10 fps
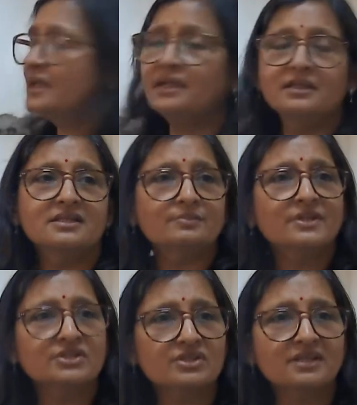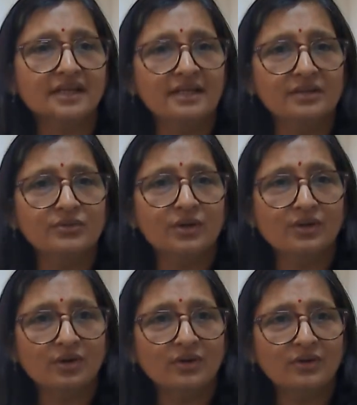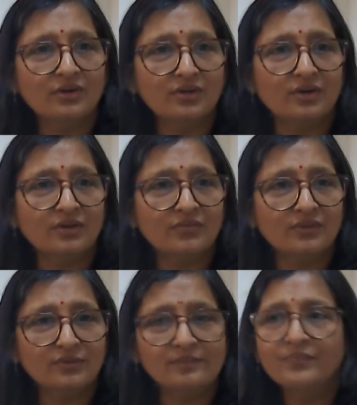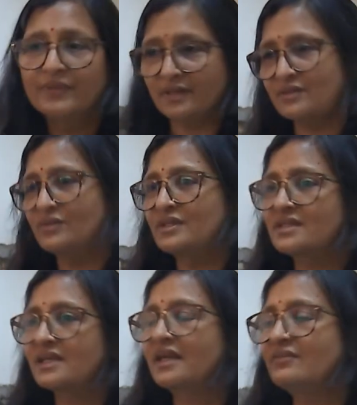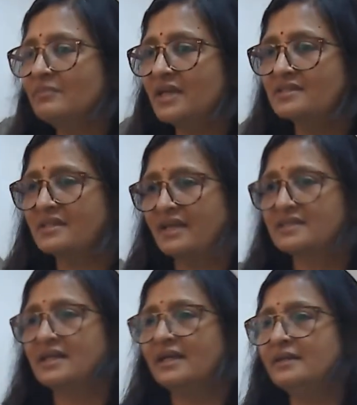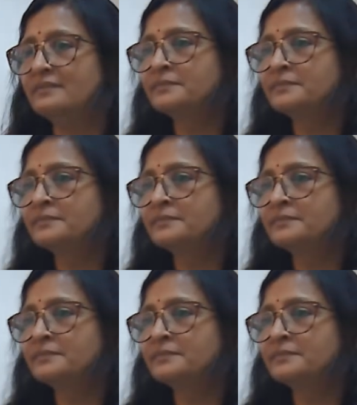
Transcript: think this much is clear to all of you. So just give me a next slide.